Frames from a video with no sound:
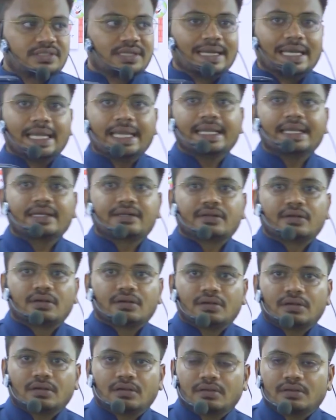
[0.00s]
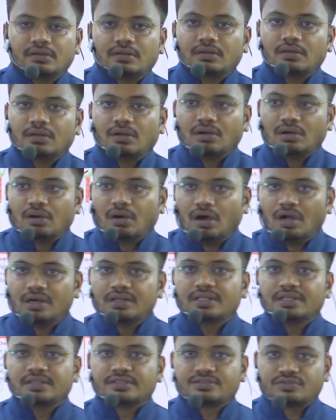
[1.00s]
layer
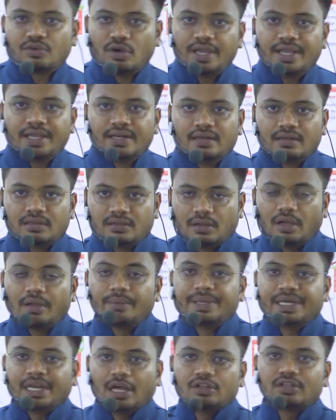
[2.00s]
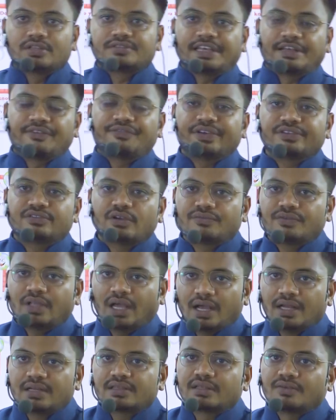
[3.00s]
on the soil, on the surface of
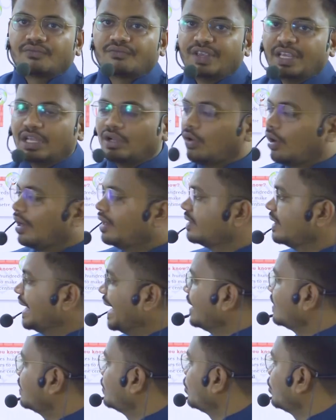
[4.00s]
the earth, we call that